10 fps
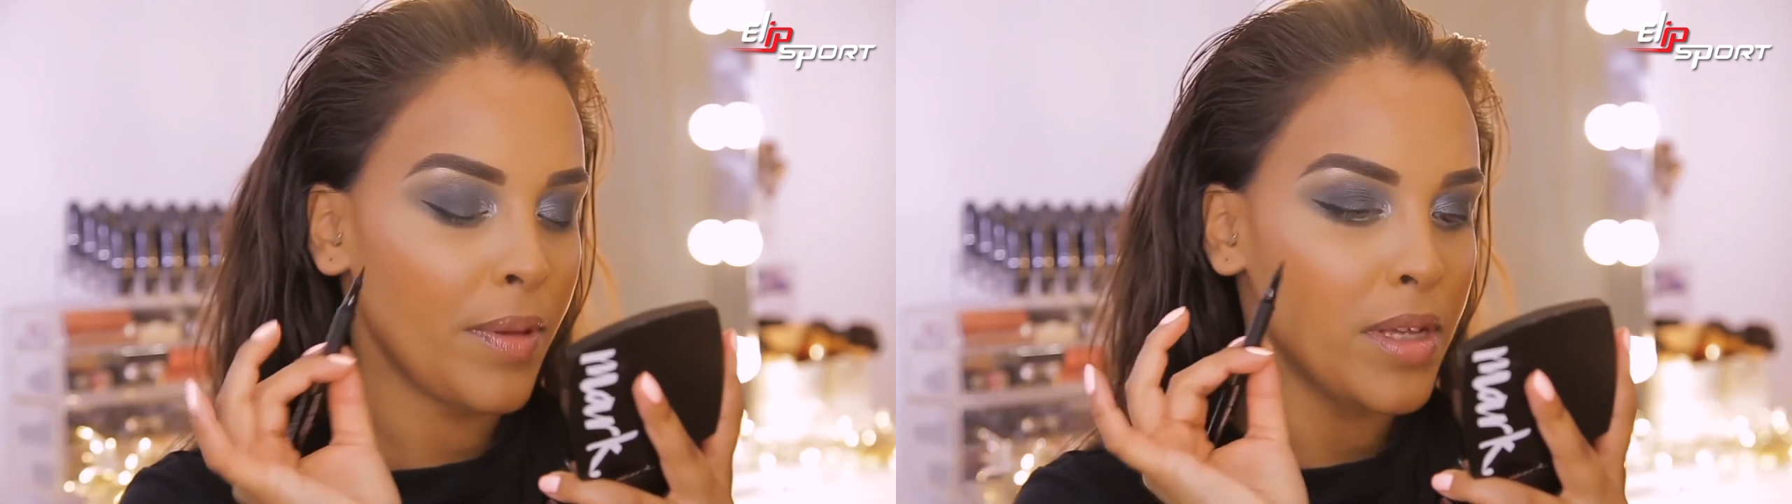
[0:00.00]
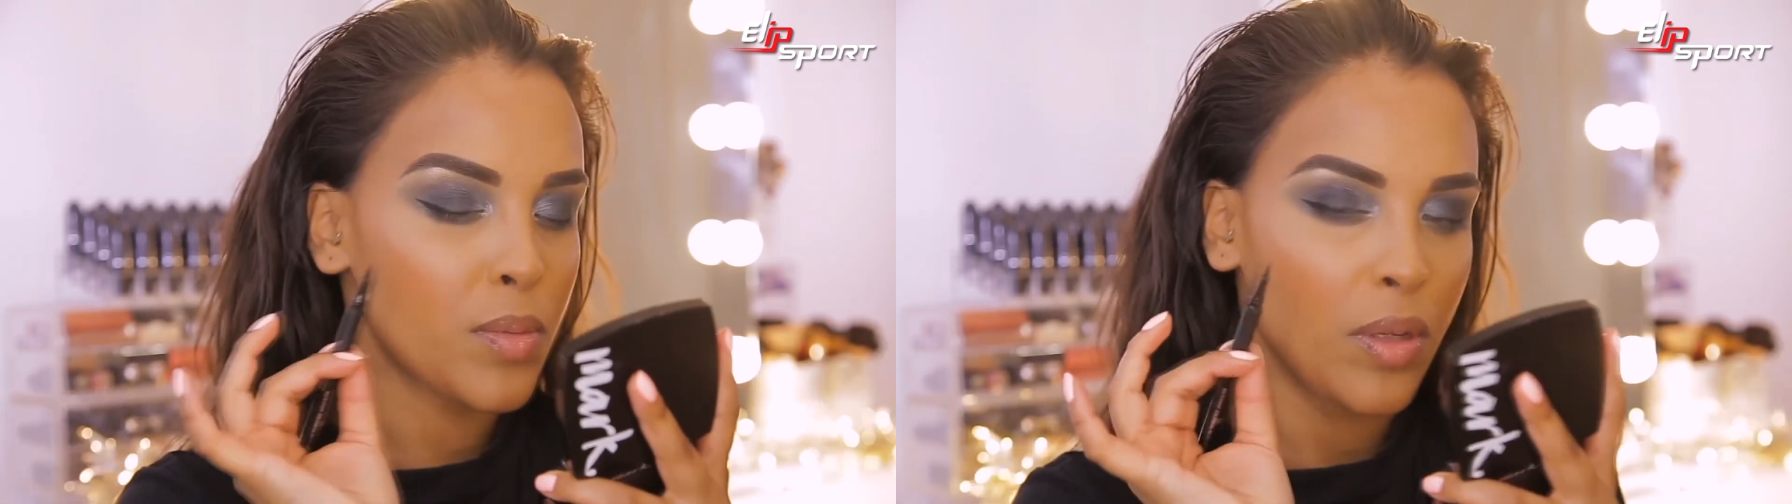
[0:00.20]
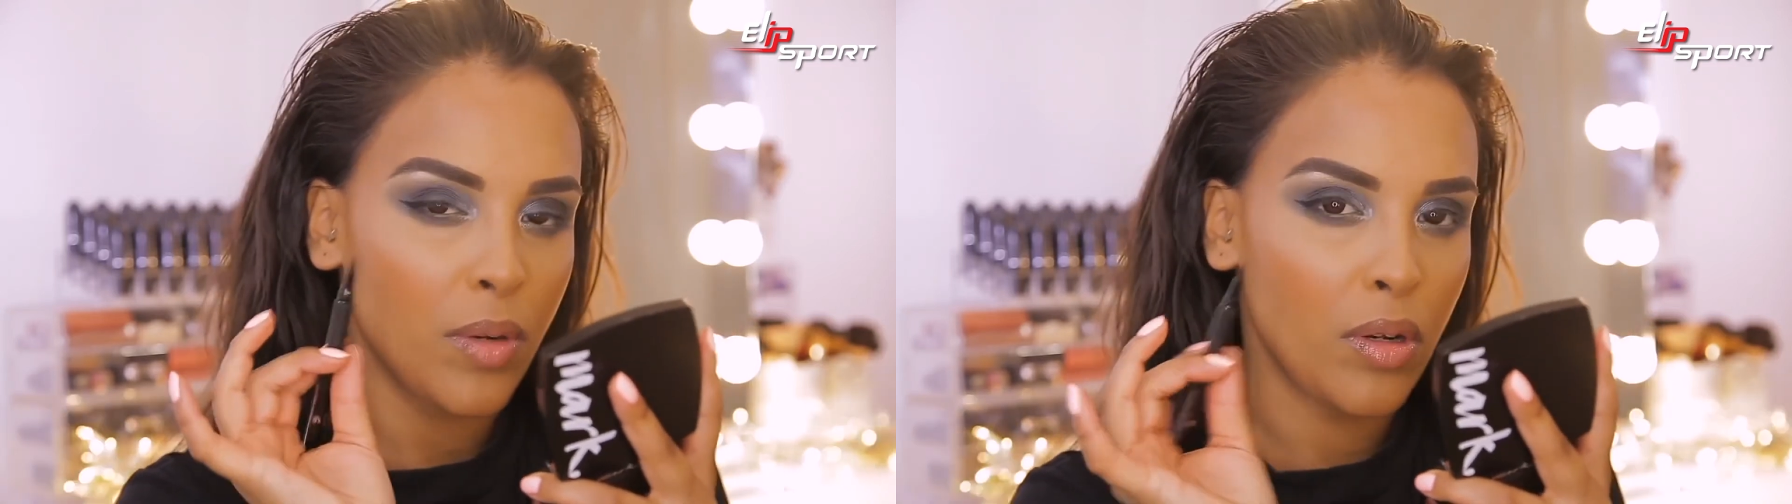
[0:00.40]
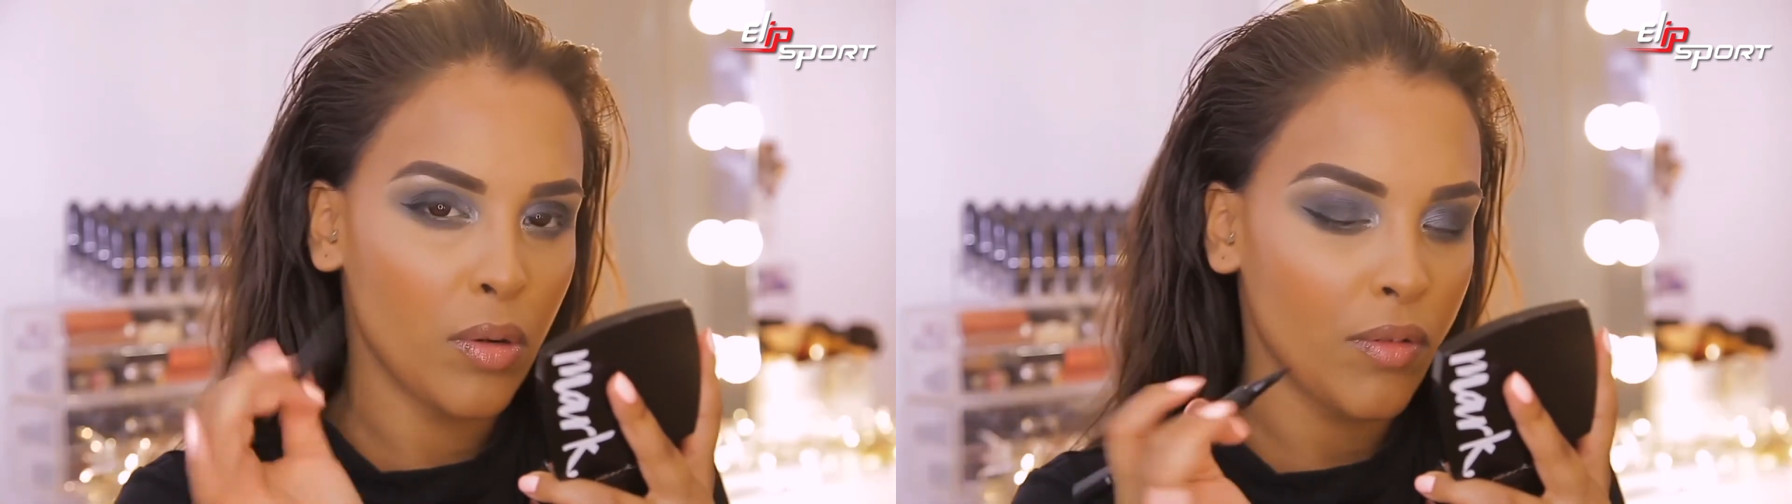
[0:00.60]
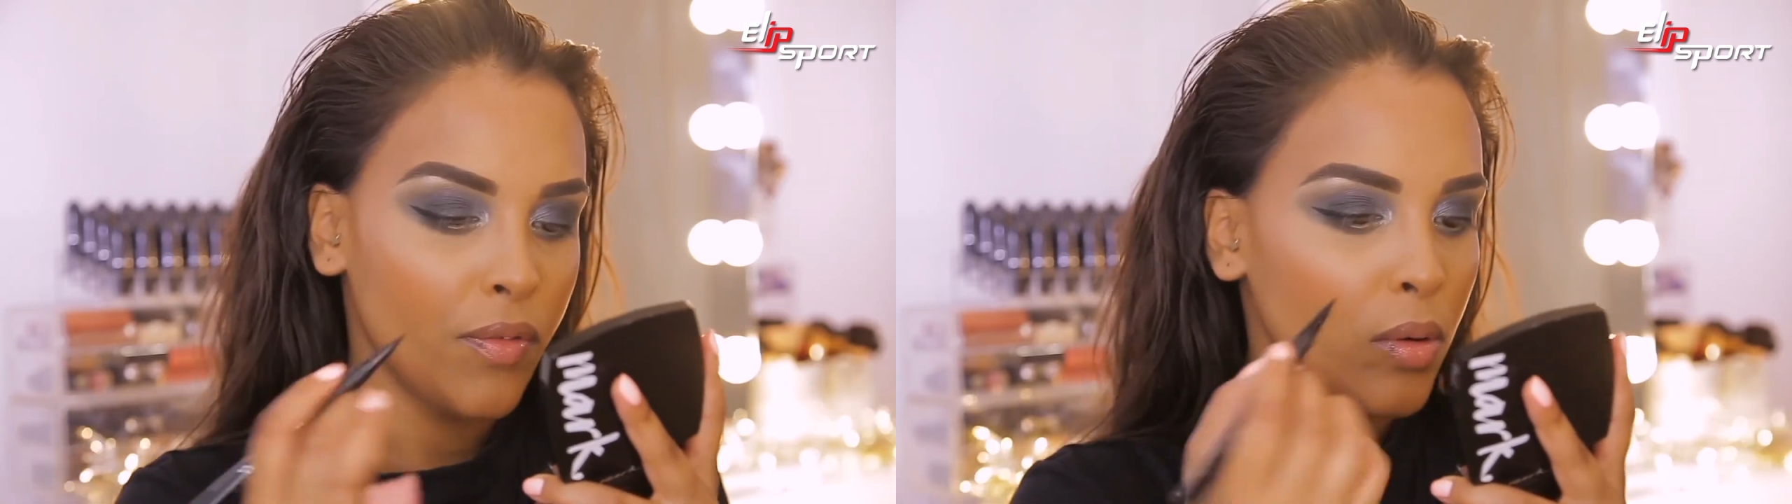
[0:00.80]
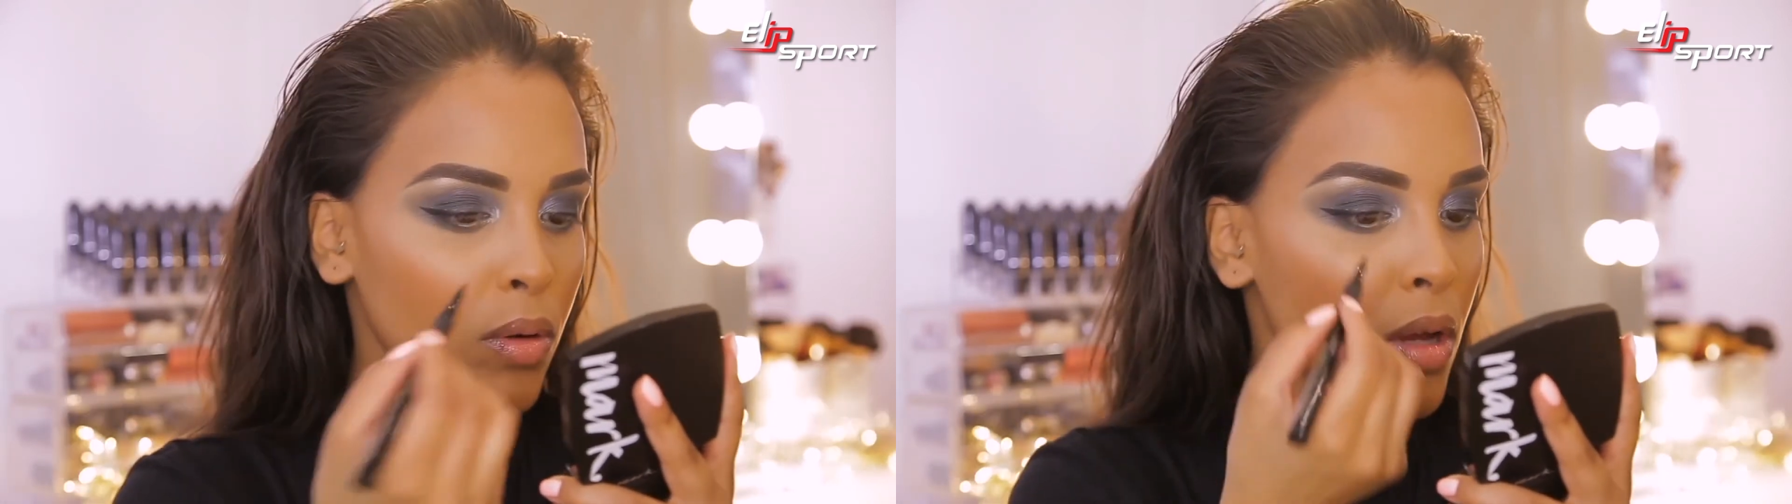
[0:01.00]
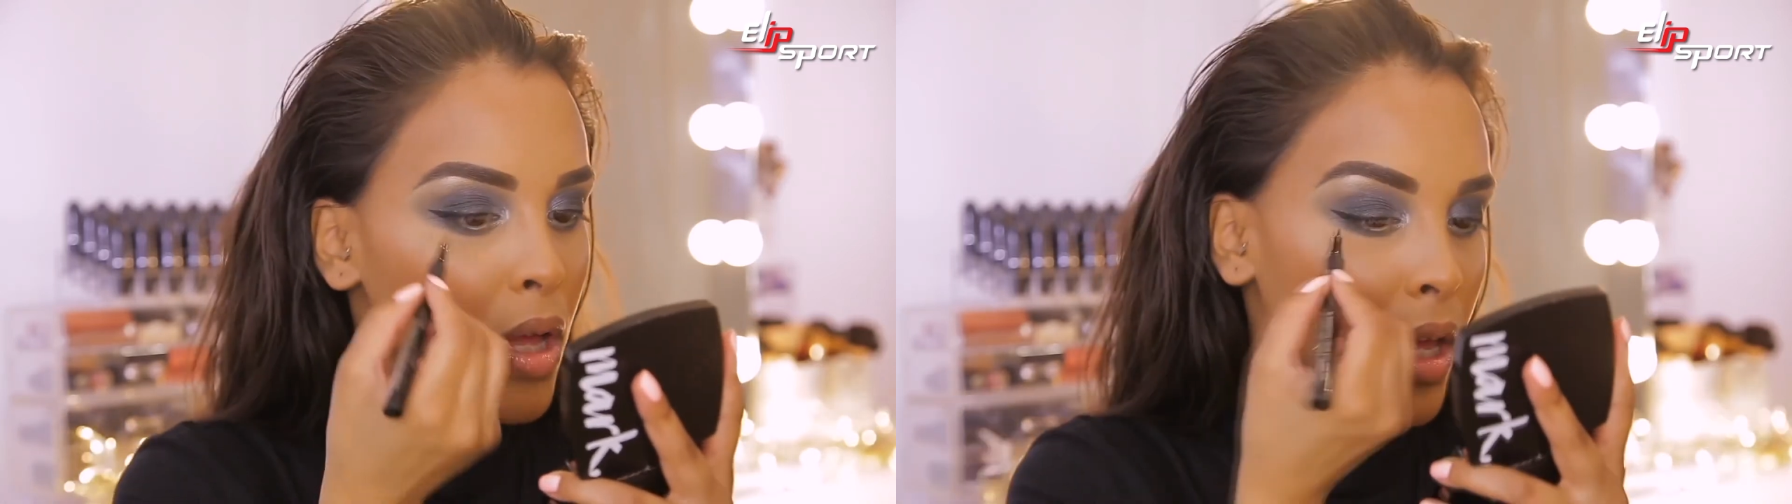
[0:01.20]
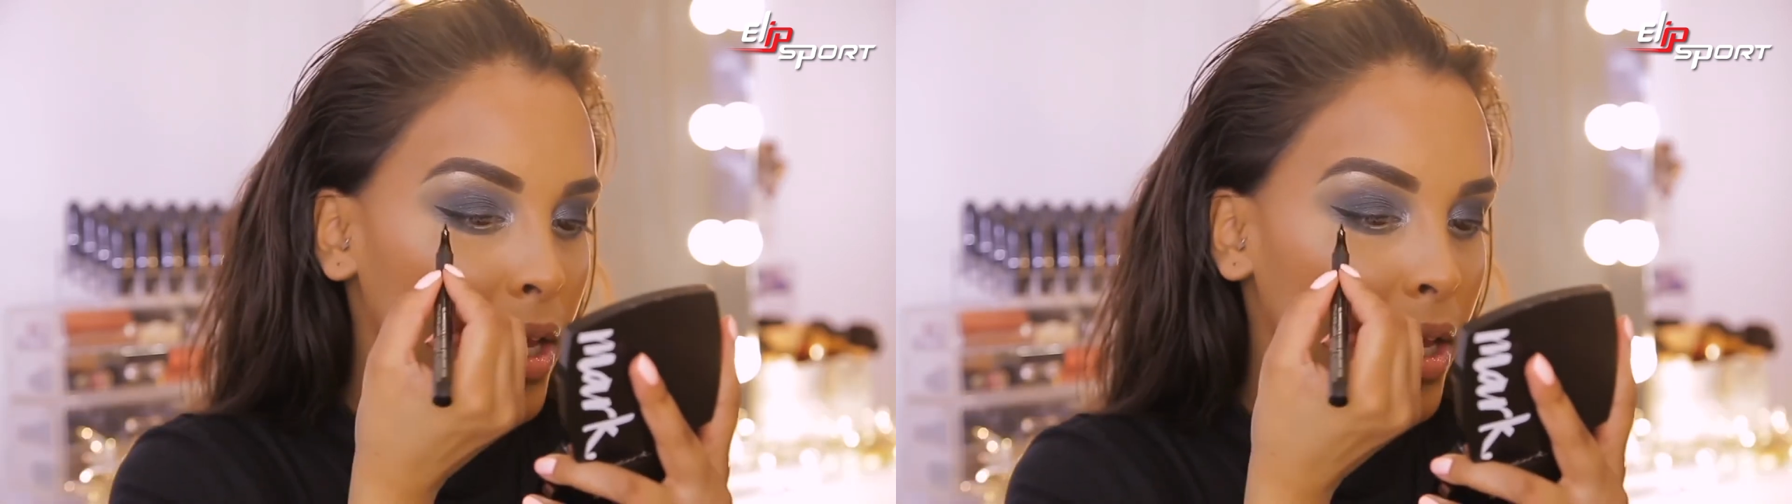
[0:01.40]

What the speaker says: and that's what you want to look for.